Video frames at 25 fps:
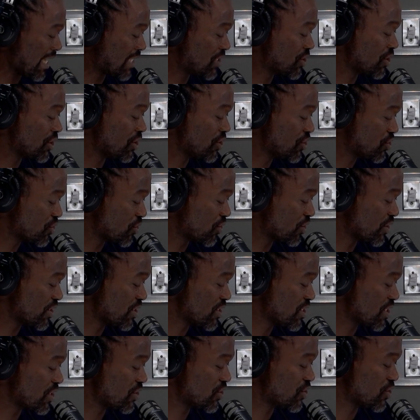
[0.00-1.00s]
She
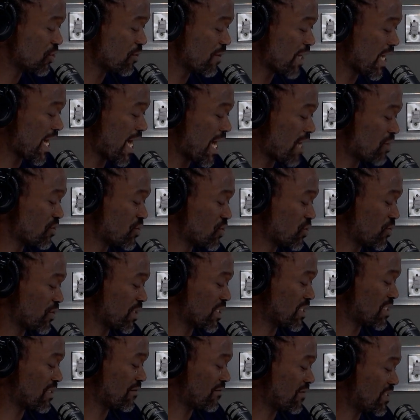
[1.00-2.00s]
enjoys doing
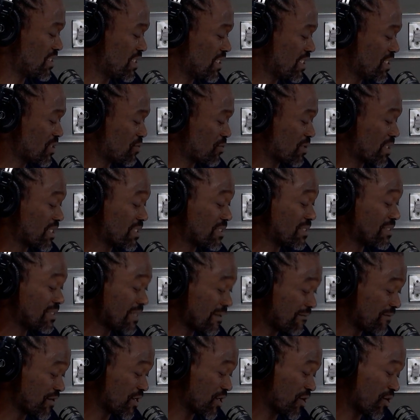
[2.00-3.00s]
outdoor activities with a
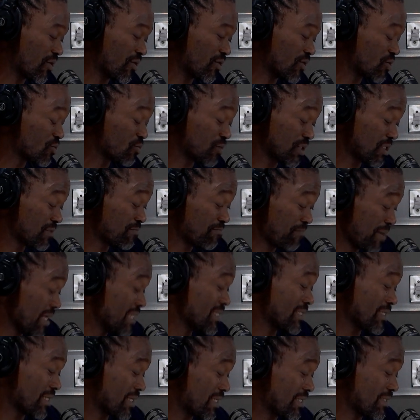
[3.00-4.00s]
7-year-old, which
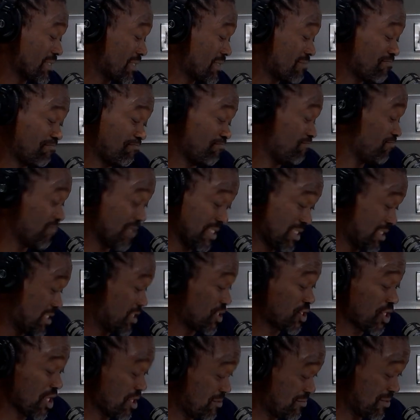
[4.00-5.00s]
basically is
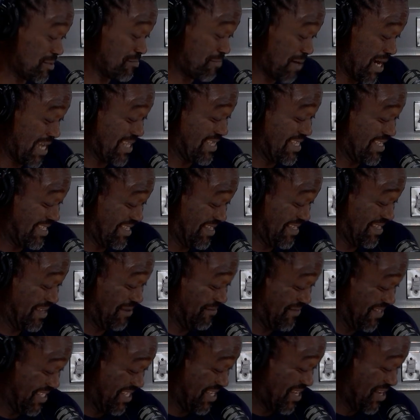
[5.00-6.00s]
determined by the
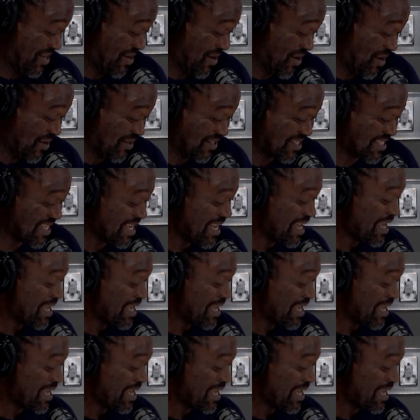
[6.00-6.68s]
7-year-old.